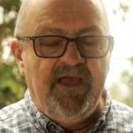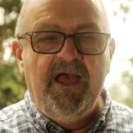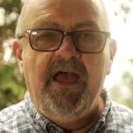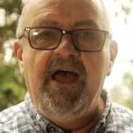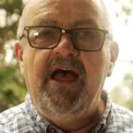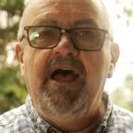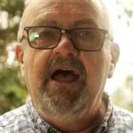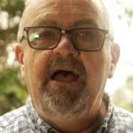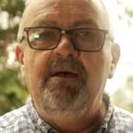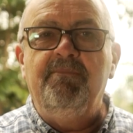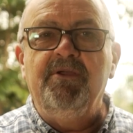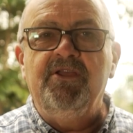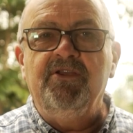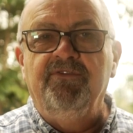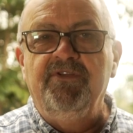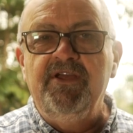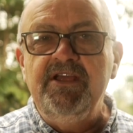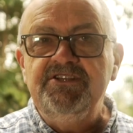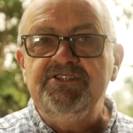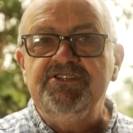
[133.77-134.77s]
but you'll
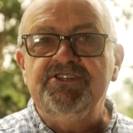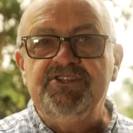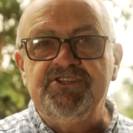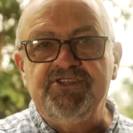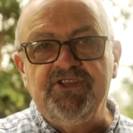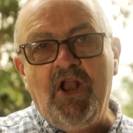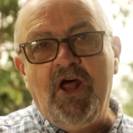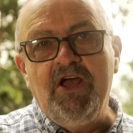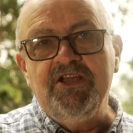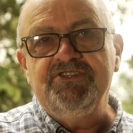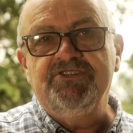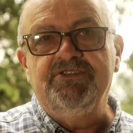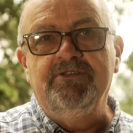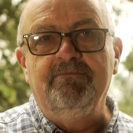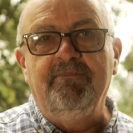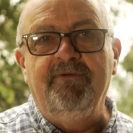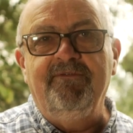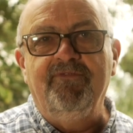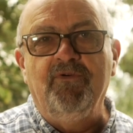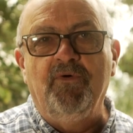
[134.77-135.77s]
need to slice
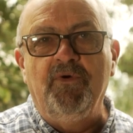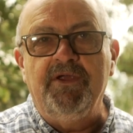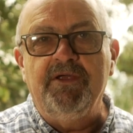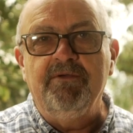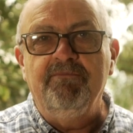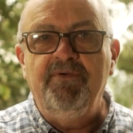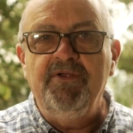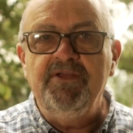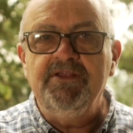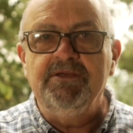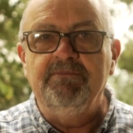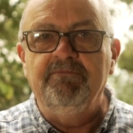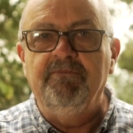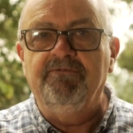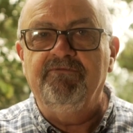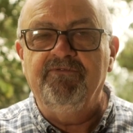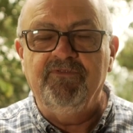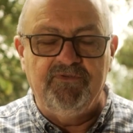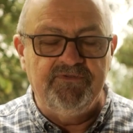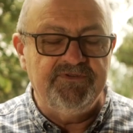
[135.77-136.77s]
them before you can print them,
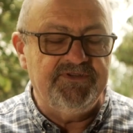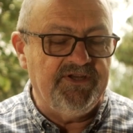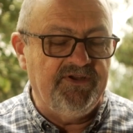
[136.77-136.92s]
of course.